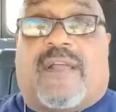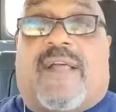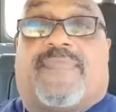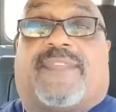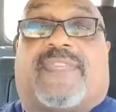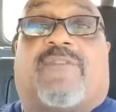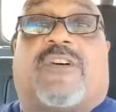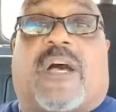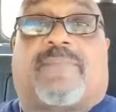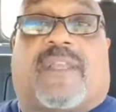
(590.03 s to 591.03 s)
The devil
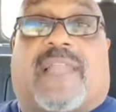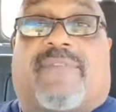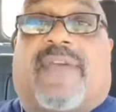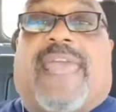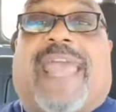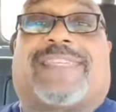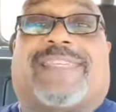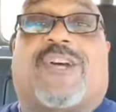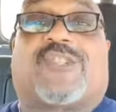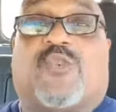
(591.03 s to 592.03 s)
comes to your life and
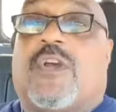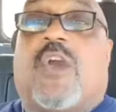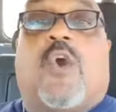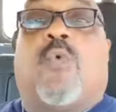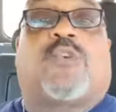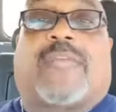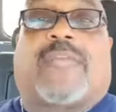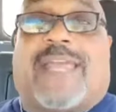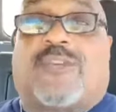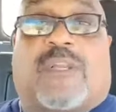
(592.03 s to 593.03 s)
tells you what you
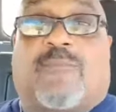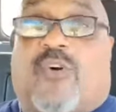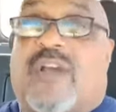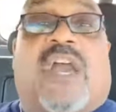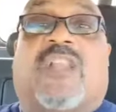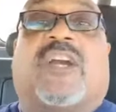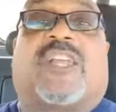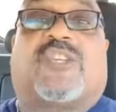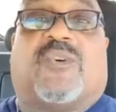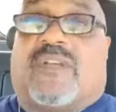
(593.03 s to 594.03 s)
can't do anymore. Look
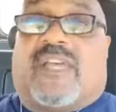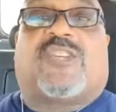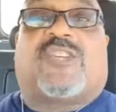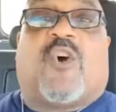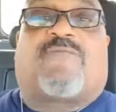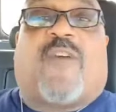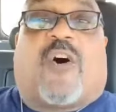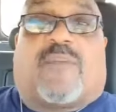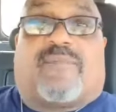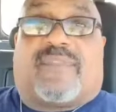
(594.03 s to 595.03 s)
at you, it's your fault.